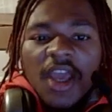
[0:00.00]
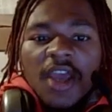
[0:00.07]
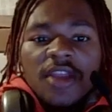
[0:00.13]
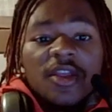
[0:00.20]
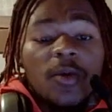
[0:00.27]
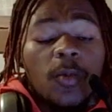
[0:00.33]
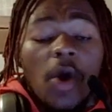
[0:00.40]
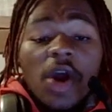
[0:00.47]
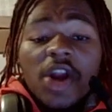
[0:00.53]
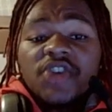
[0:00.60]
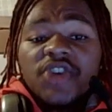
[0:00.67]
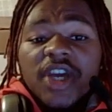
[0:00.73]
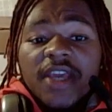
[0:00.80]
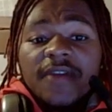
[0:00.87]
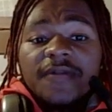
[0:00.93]
The water
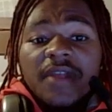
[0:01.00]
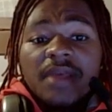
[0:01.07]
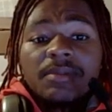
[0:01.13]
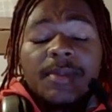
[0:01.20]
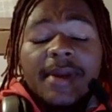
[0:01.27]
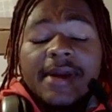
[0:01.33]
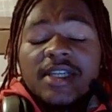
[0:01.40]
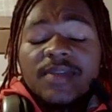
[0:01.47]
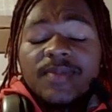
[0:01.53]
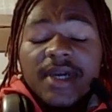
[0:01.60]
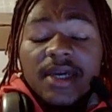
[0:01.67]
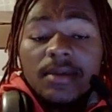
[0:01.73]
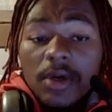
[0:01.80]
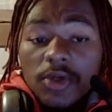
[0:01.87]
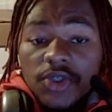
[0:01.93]
dragon flame empowers my
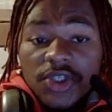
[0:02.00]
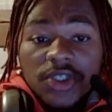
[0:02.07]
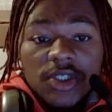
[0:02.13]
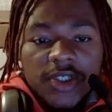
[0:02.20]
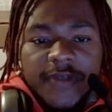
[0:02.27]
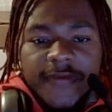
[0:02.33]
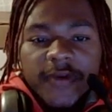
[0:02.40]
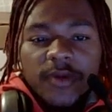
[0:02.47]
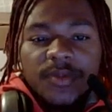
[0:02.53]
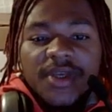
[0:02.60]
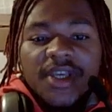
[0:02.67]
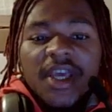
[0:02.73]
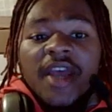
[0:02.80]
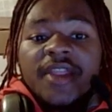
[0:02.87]
emotions. You feel me?